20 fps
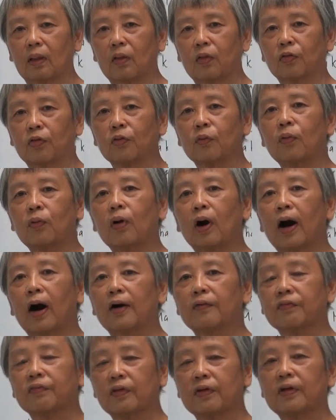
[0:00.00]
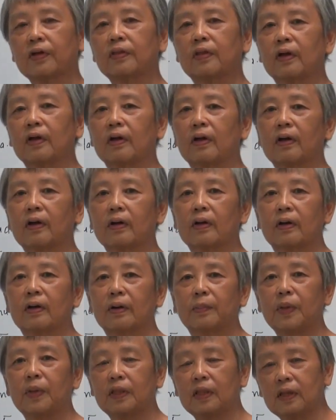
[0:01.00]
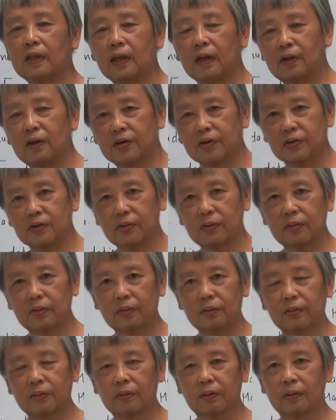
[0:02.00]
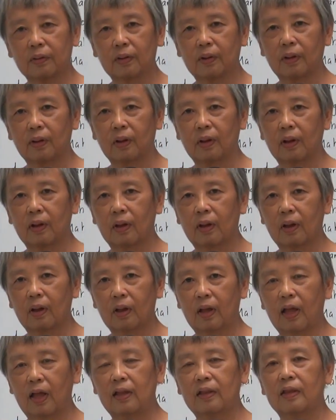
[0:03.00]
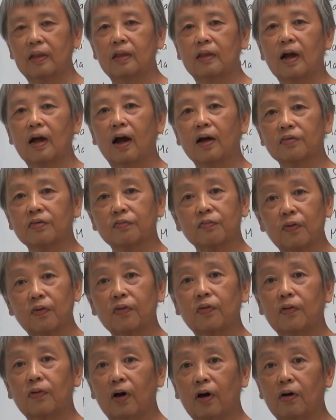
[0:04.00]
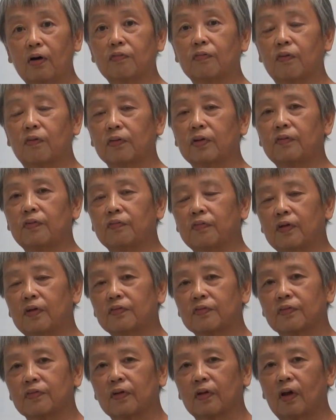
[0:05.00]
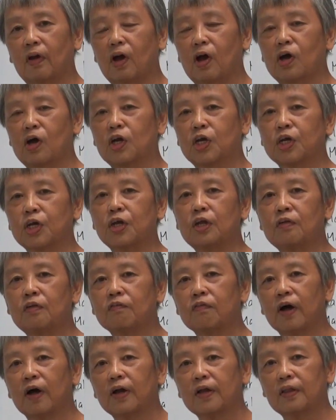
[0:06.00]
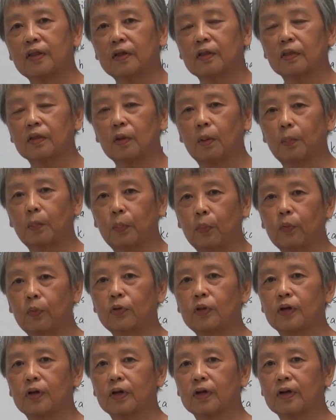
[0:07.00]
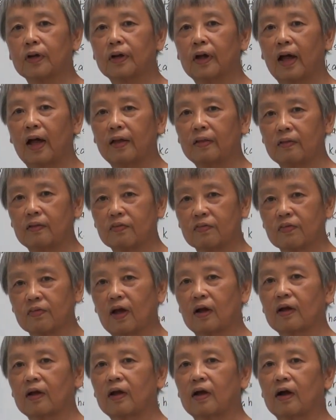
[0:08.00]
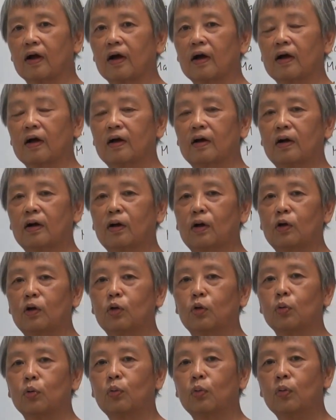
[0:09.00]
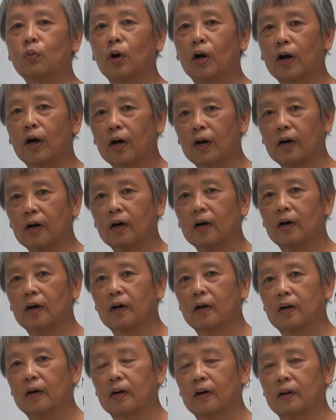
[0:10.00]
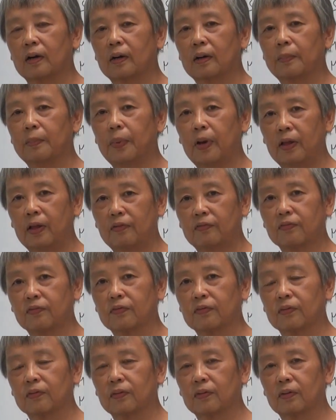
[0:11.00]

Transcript: So after the mitigation, and he asked for her forgiveness, she invited the Buddha and the Sangha to her place.